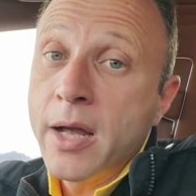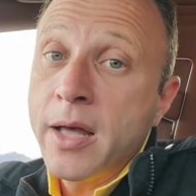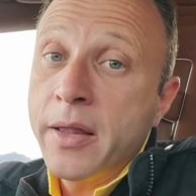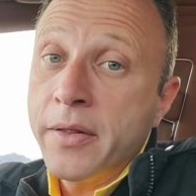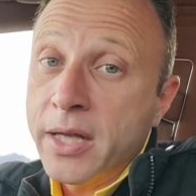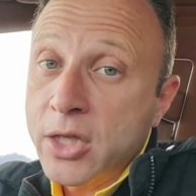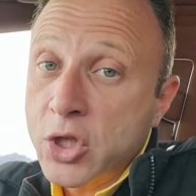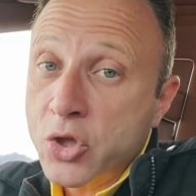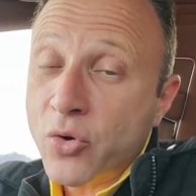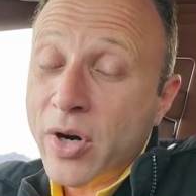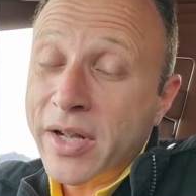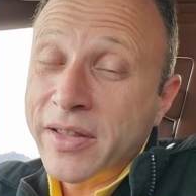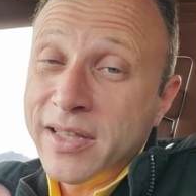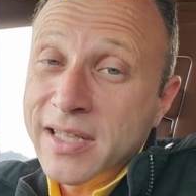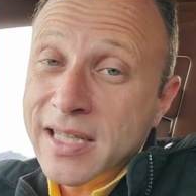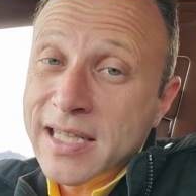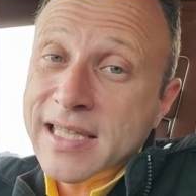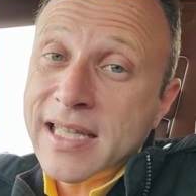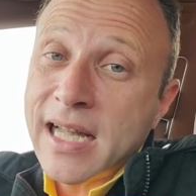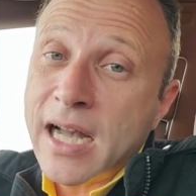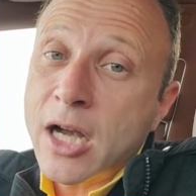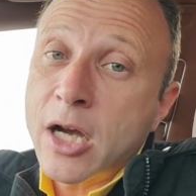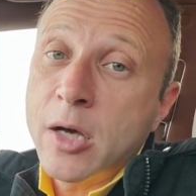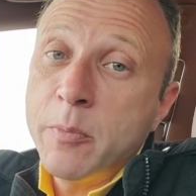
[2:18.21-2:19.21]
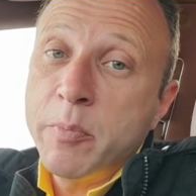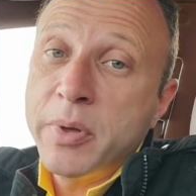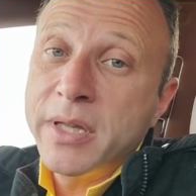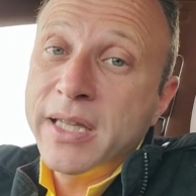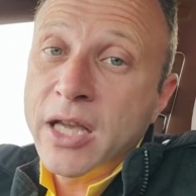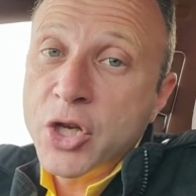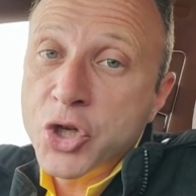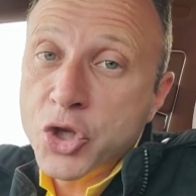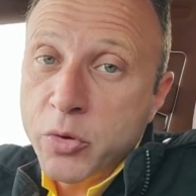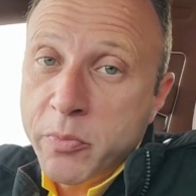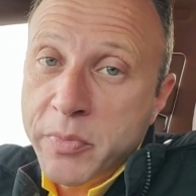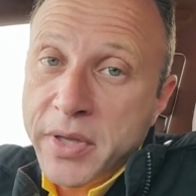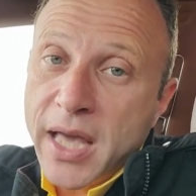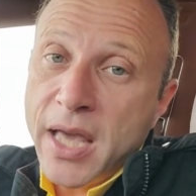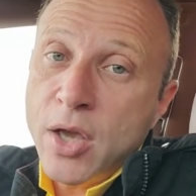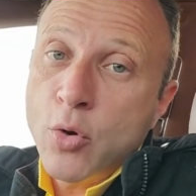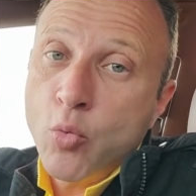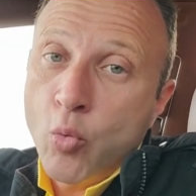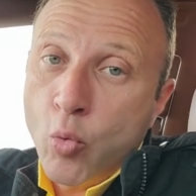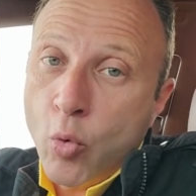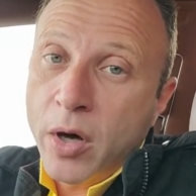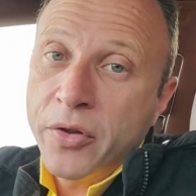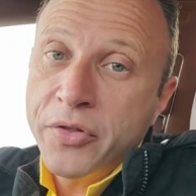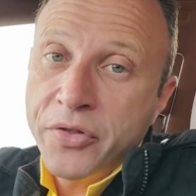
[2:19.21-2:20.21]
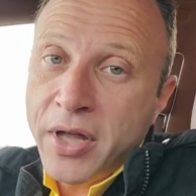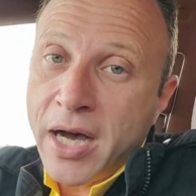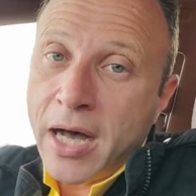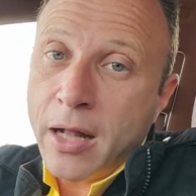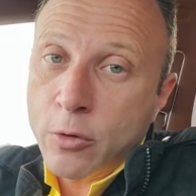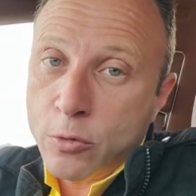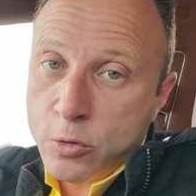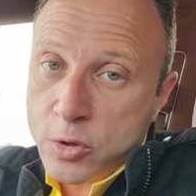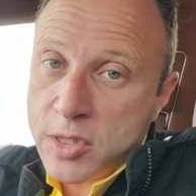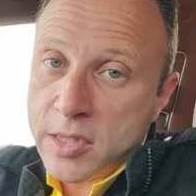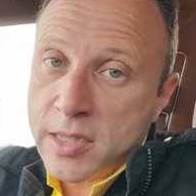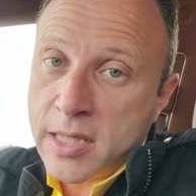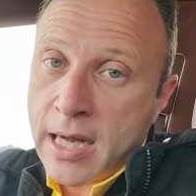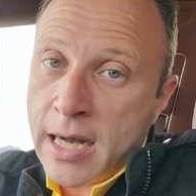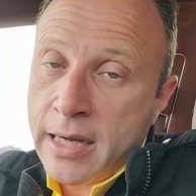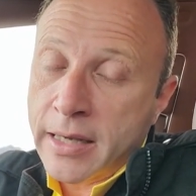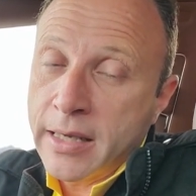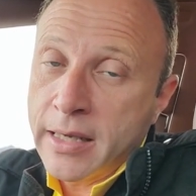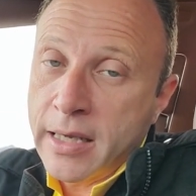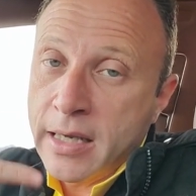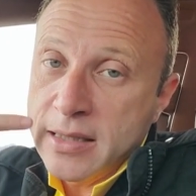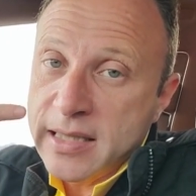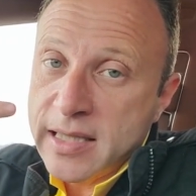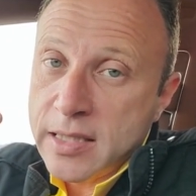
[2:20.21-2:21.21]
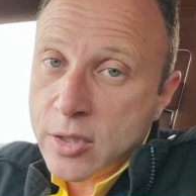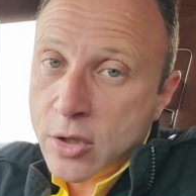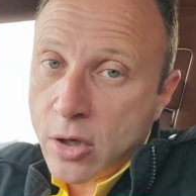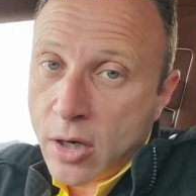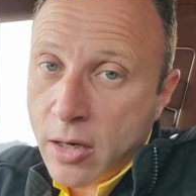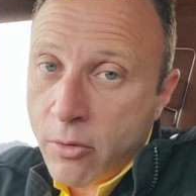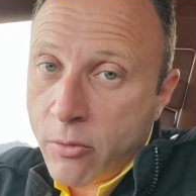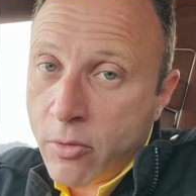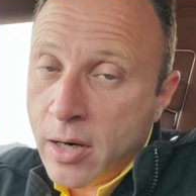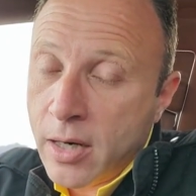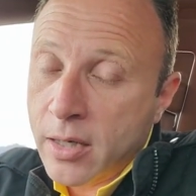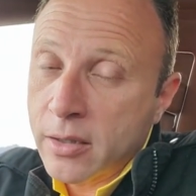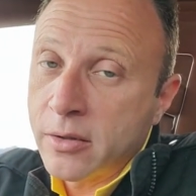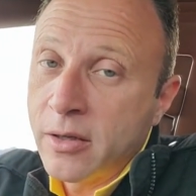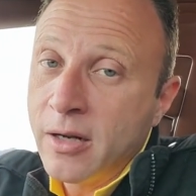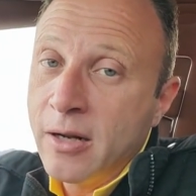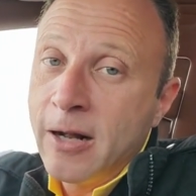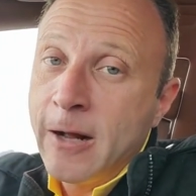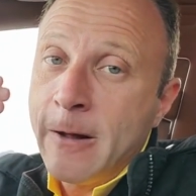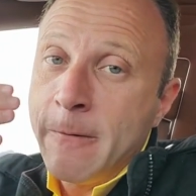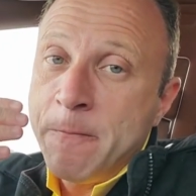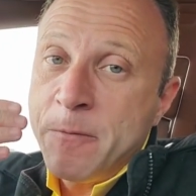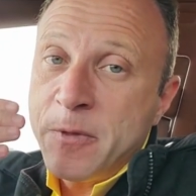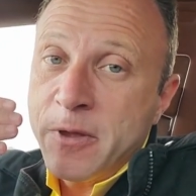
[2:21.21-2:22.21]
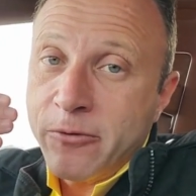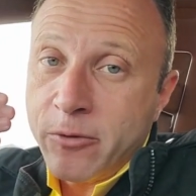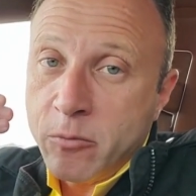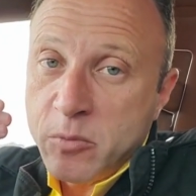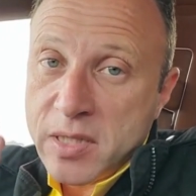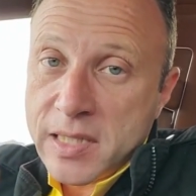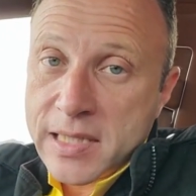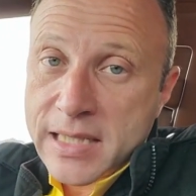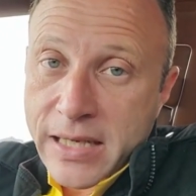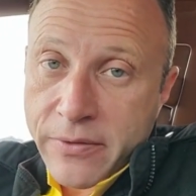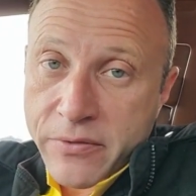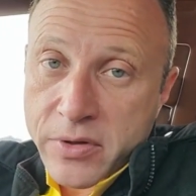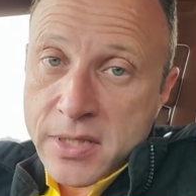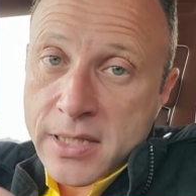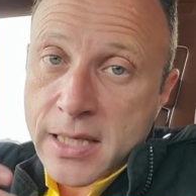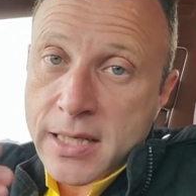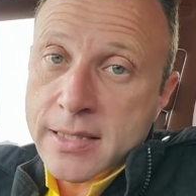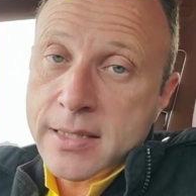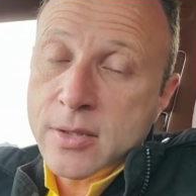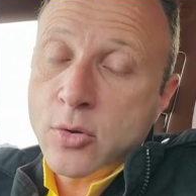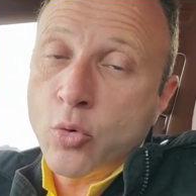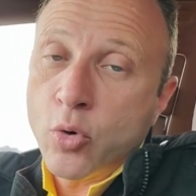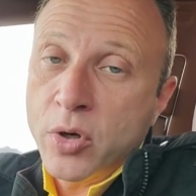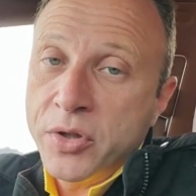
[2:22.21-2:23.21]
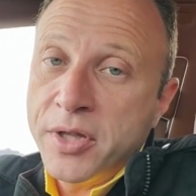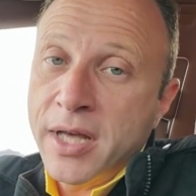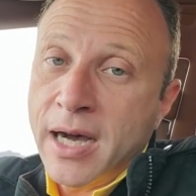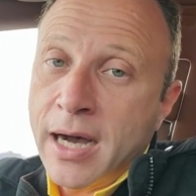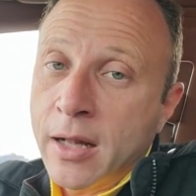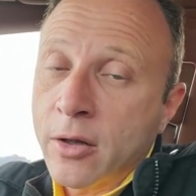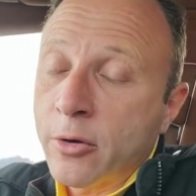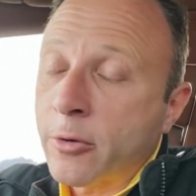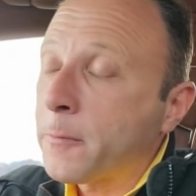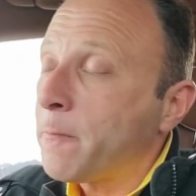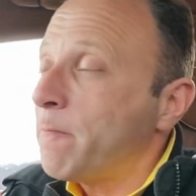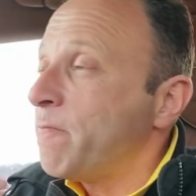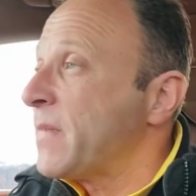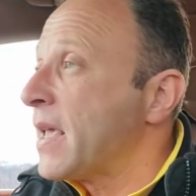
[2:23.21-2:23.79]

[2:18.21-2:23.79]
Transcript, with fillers: That's right, this stock could potentially be a $1 stock. It can skyrocket from 7 cents to a dollar.